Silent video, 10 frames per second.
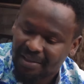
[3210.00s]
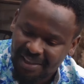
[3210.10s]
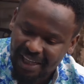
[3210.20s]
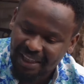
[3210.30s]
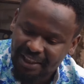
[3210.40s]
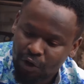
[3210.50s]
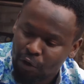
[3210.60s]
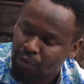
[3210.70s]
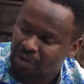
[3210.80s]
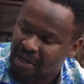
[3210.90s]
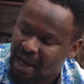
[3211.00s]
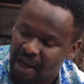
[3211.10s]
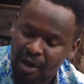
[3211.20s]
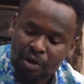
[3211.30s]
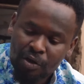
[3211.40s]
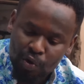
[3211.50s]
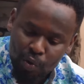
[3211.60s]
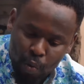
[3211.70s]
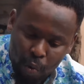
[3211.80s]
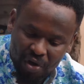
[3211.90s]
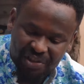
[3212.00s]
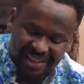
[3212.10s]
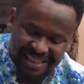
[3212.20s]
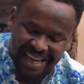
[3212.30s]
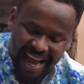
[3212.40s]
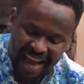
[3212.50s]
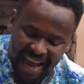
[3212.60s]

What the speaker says: Tell the Omonna to wash their